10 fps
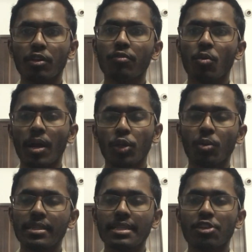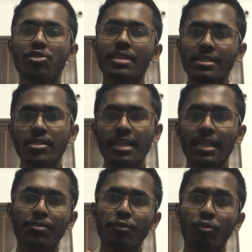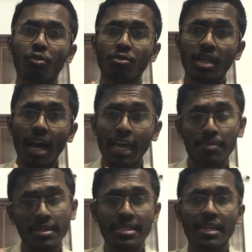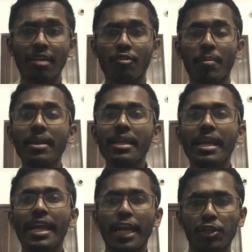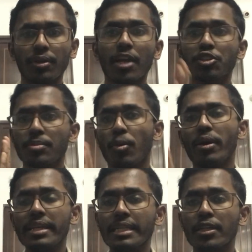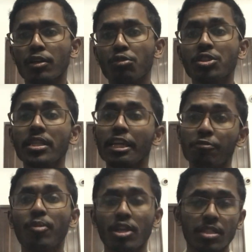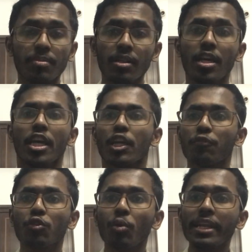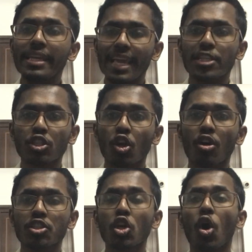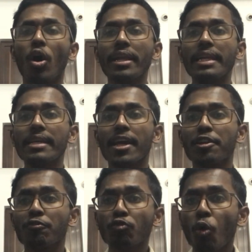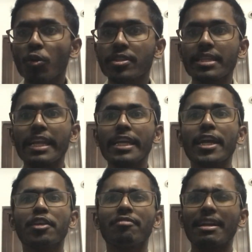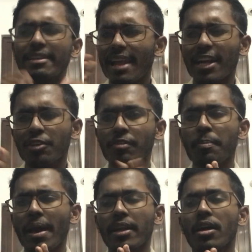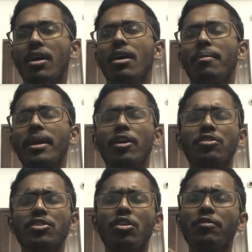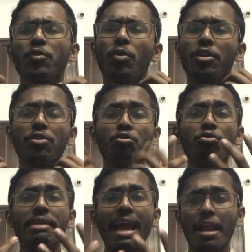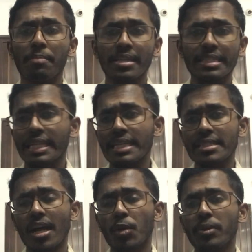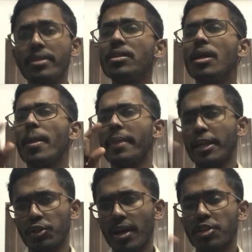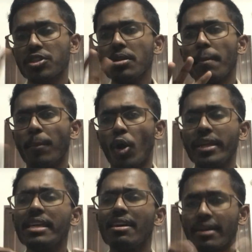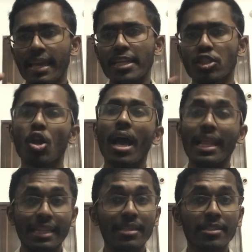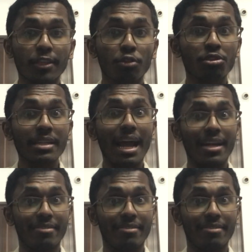for one-to-one sessions, I just tell them to follow the IBC ka format: introduction, body, and conclusion, if possible. If you know any case laws or any kind of quotes, any kind of attractive way, paradox and all, if you want, you can basically start with it: introduction, body, a case law, and then a conclusion.